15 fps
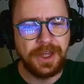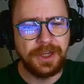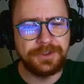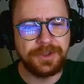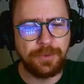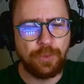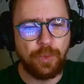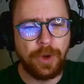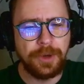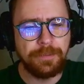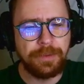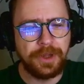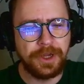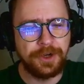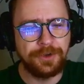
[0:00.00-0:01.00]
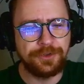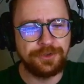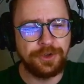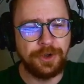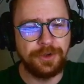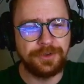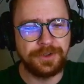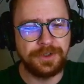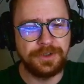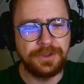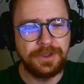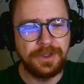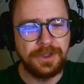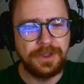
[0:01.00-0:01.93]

except one player is chosen